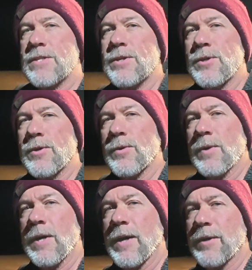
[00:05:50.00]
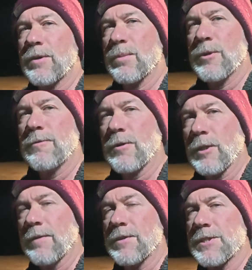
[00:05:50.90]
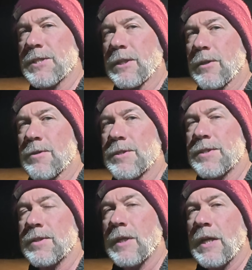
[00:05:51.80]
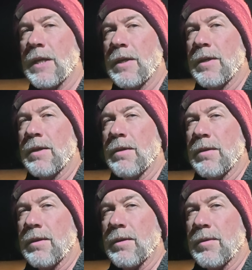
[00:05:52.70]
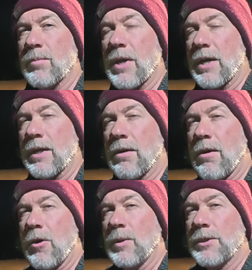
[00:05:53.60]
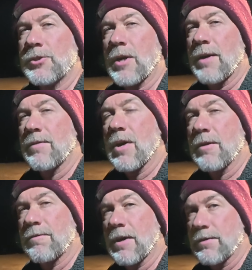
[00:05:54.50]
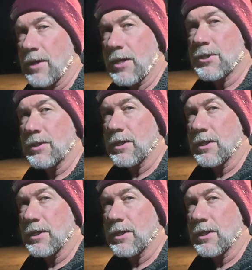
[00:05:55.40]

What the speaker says: 2 on removal of the stickers. My all-wheel drive non-Foundation